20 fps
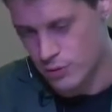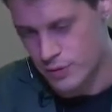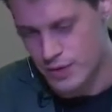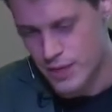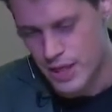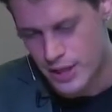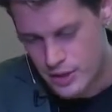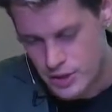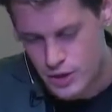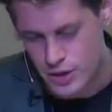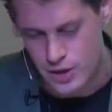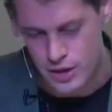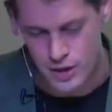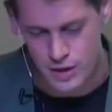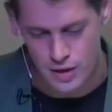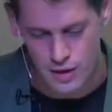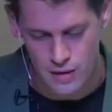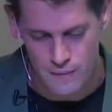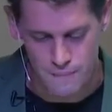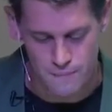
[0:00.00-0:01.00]
It was
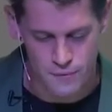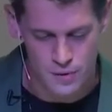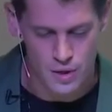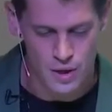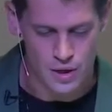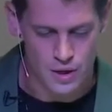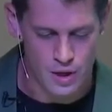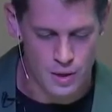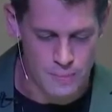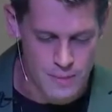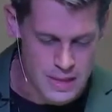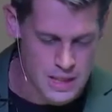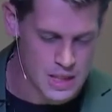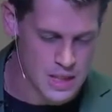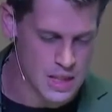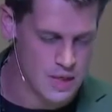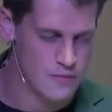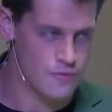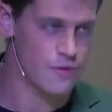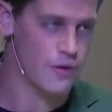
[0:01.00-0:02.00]
actually a
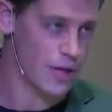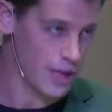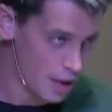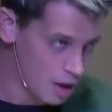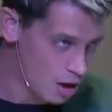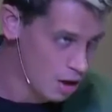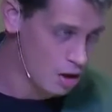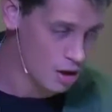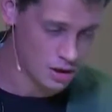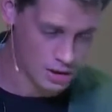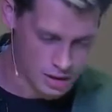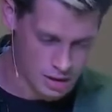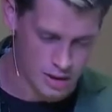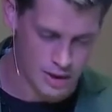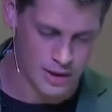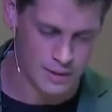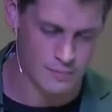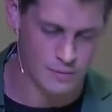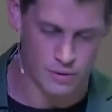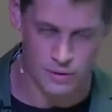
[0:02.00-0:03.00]
committee of very
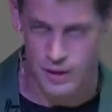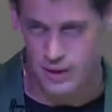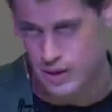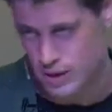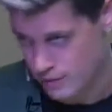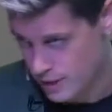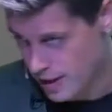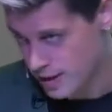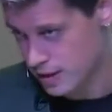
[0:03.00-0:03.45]
hardline progressive